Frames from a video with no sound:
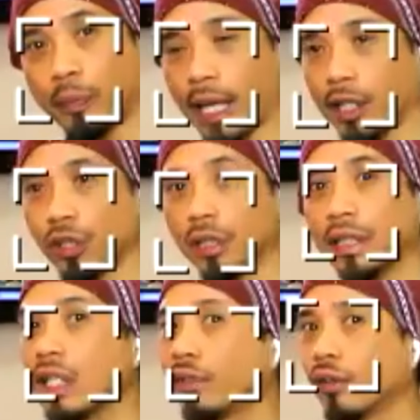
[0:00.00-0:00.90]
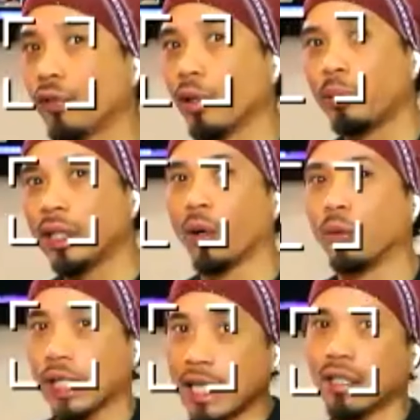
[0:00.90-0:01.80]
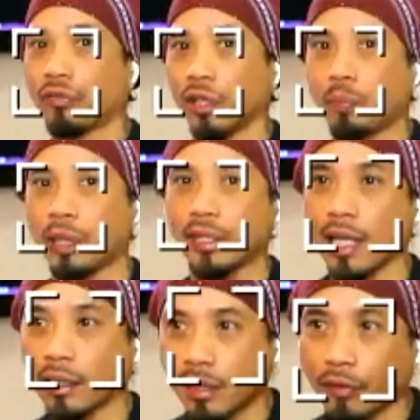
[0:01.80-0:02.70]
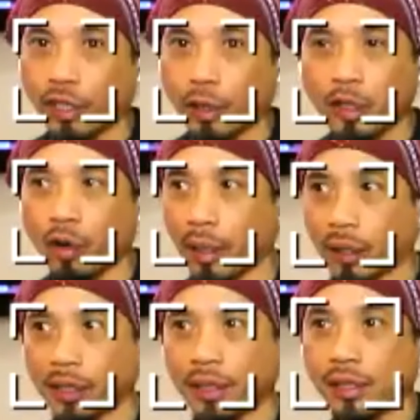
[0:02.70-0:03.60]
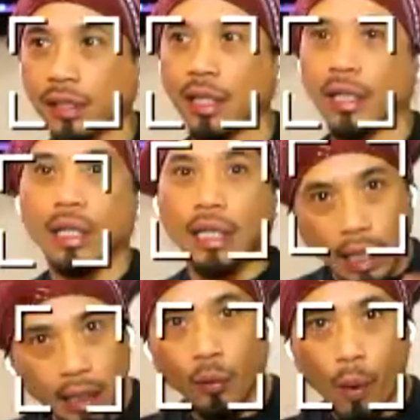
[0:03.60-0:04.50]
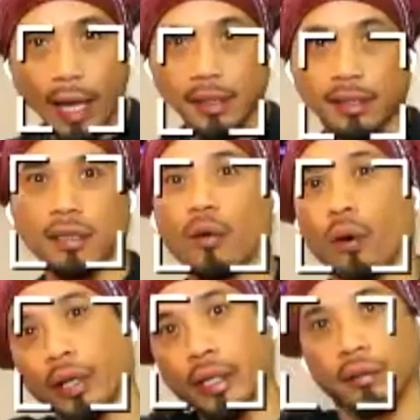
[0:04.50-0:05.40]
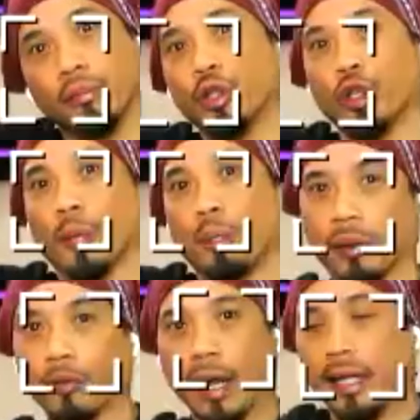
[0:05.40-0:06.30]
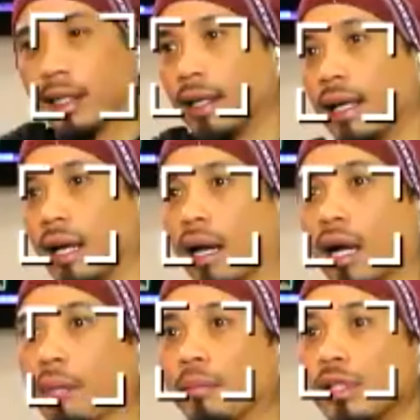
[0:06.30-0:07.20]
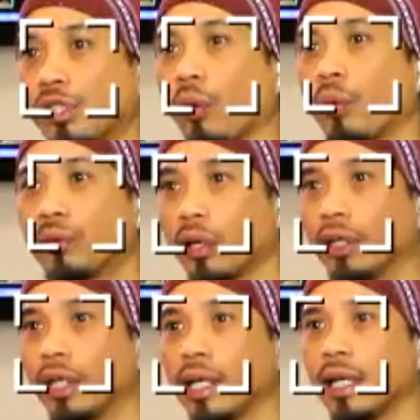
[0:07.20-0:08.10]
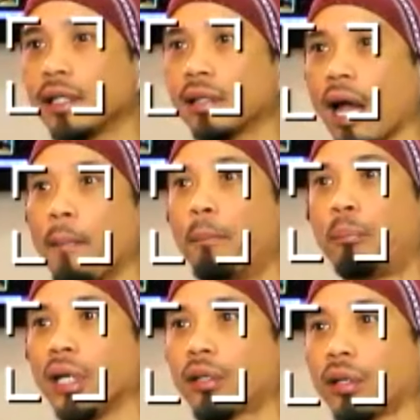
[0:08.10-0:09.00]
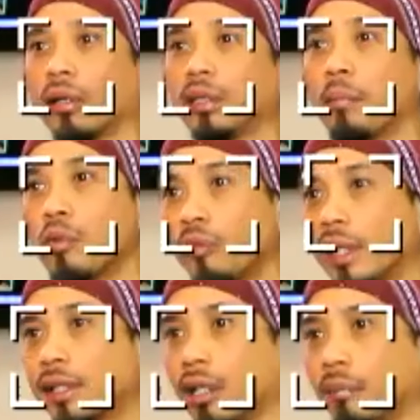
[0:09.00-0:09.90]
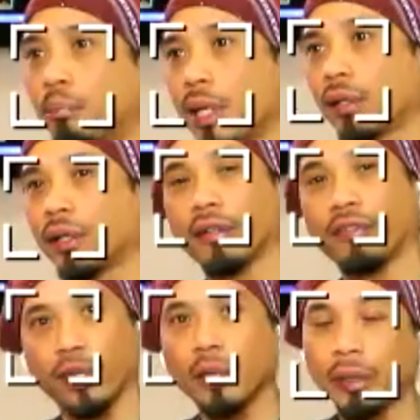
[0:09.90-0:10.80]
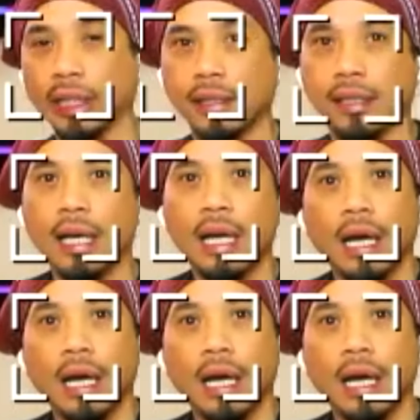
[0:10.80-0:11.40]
exponentially. Even the Filipinos in the Philippines, not just the Filipino Americans in the West or in Europe, right? So there is the movement is getting bigger in the Philippines.